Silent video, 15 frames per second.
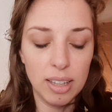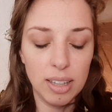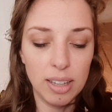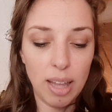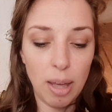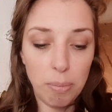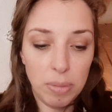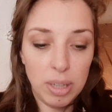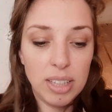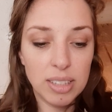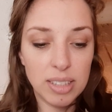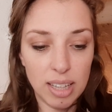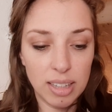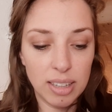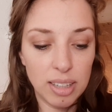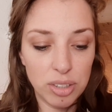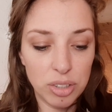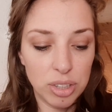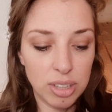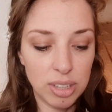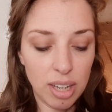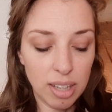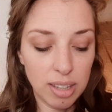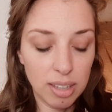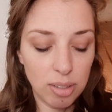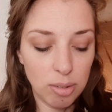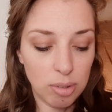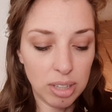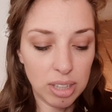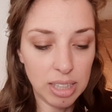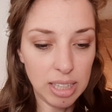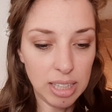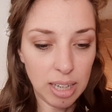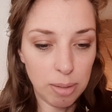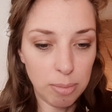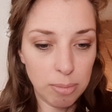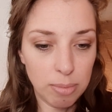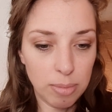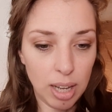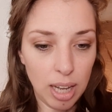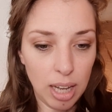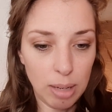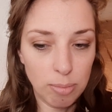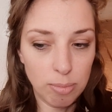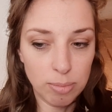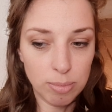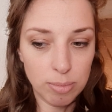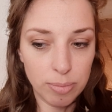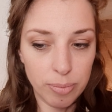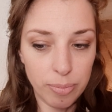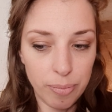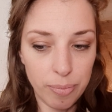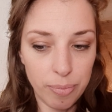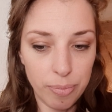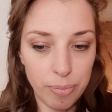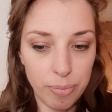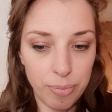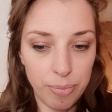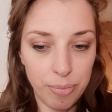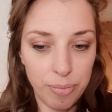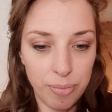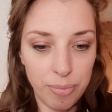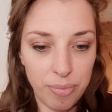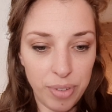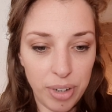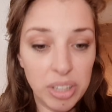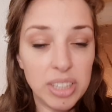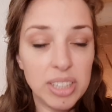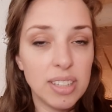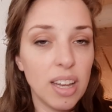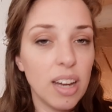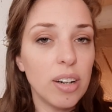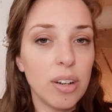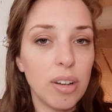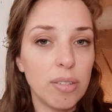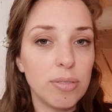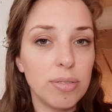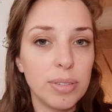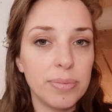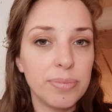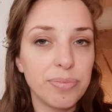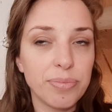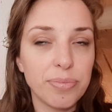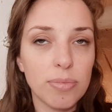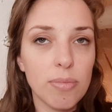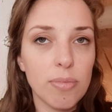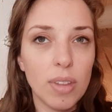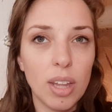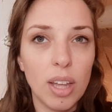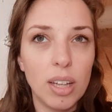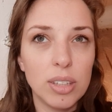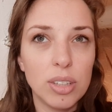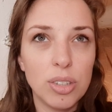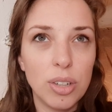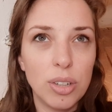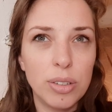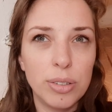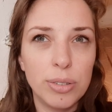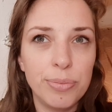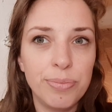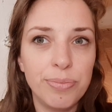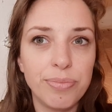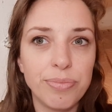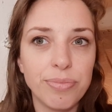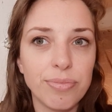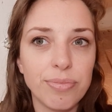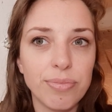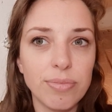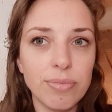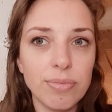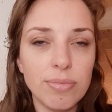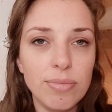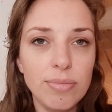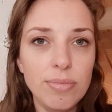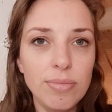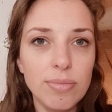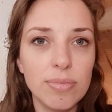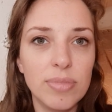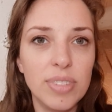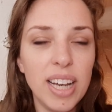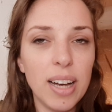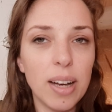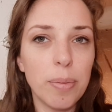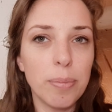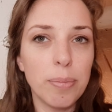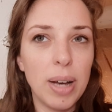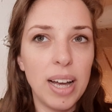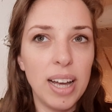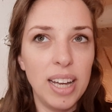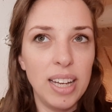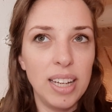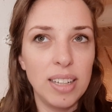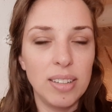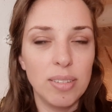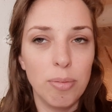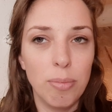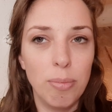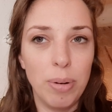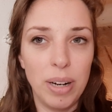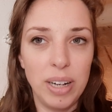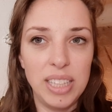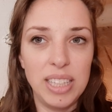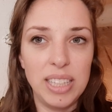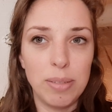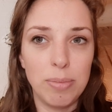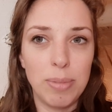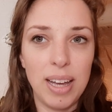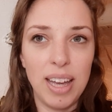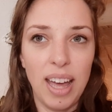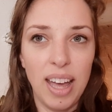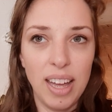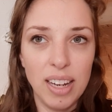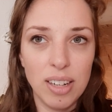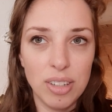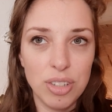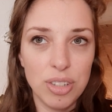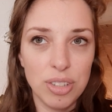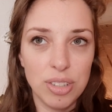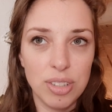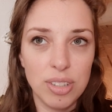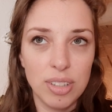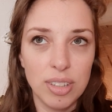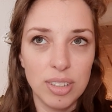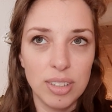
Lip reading: That means that there's nothing really I'm very scared of. So yeah, my body and my head are just